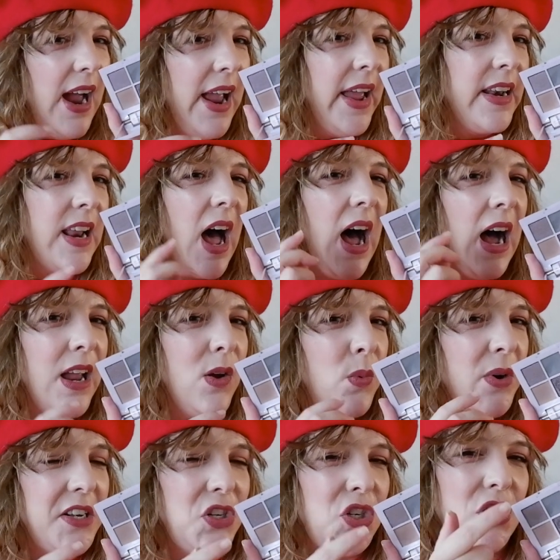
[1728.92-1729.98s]
And I
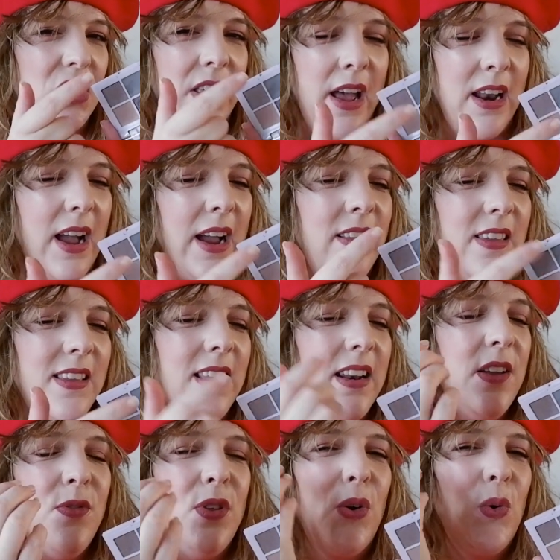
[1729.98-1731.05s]
wish that, I think
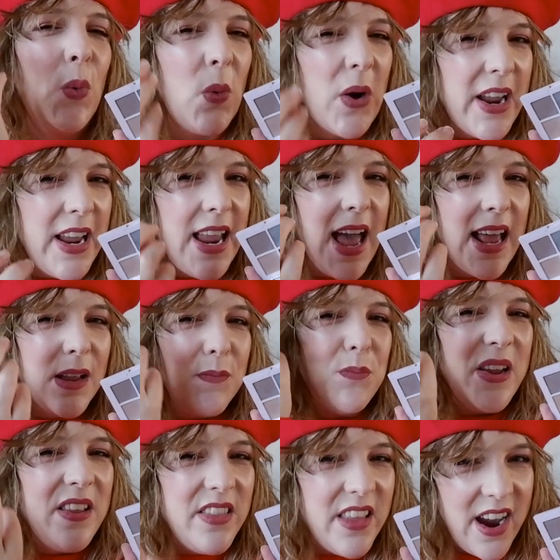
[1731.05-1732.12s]
that if the gray
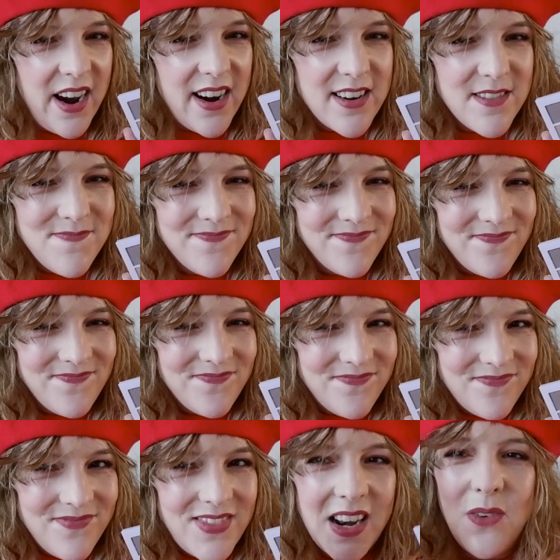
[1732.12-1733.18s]
hadn't been there,
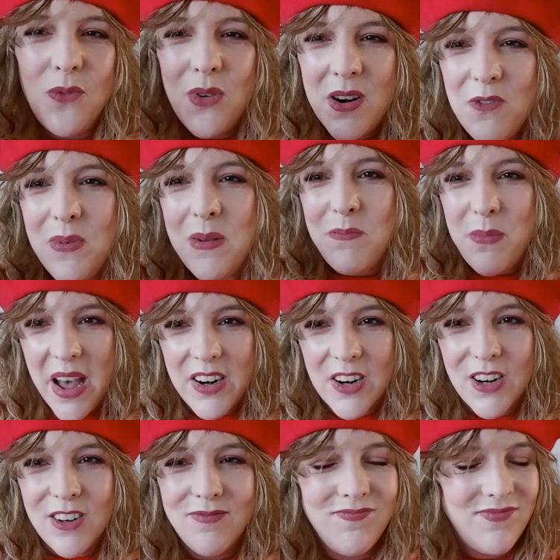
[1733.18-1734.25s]
that it would have been
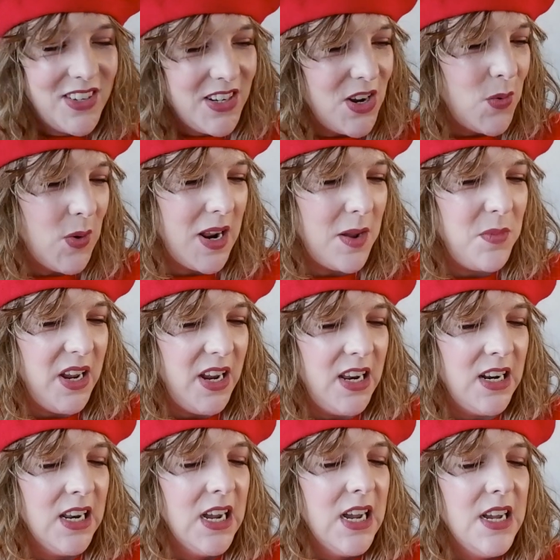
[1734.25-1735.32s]
better. You know what I
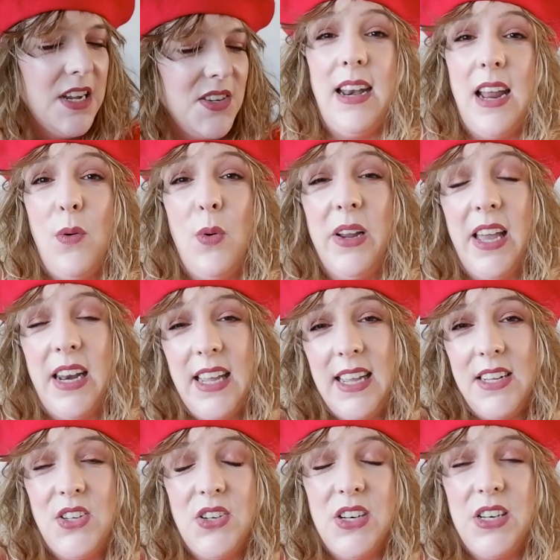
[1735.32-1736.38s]
mean? And now we're
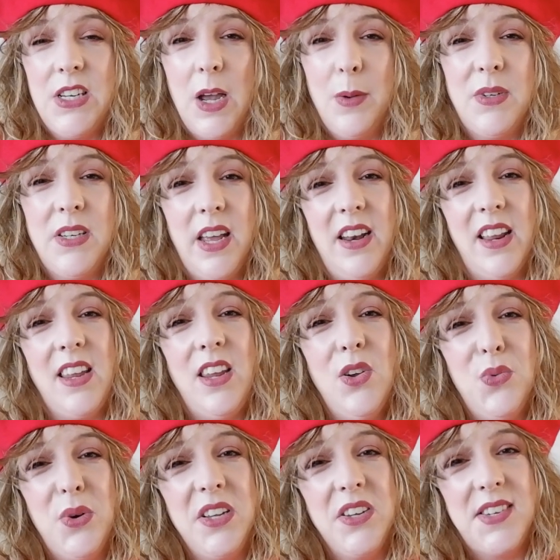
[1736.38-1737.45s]
getting into the top 10, and
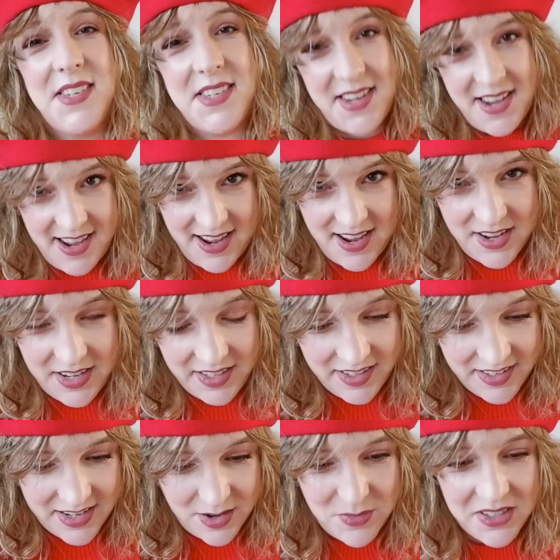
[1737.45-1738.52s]
you will see
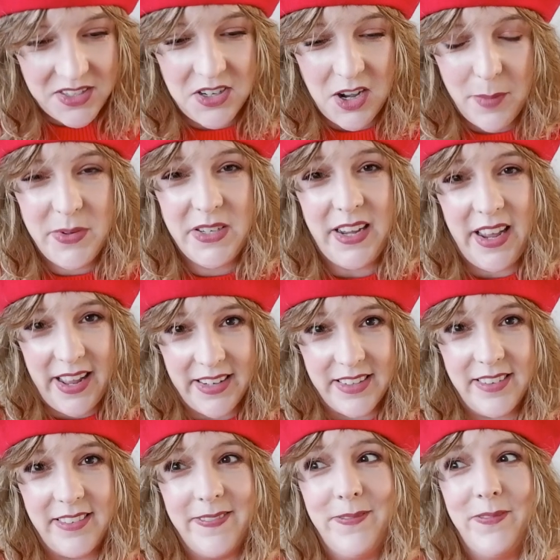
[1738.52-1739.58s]
that my top
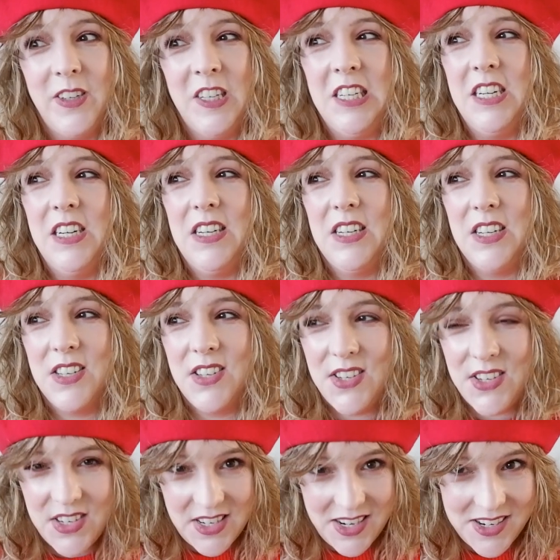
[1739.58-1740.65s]
10
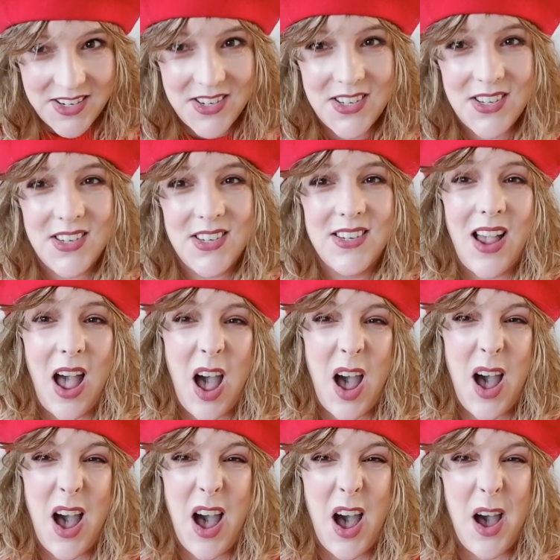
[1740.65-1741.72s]
consists
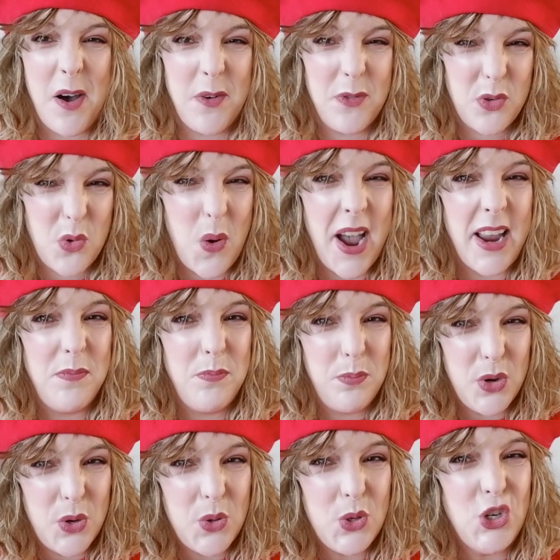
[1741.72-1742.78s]
of quite
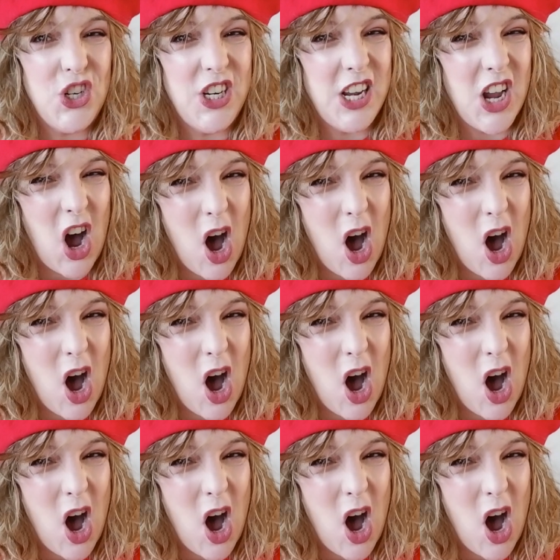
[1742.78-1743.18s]
bougie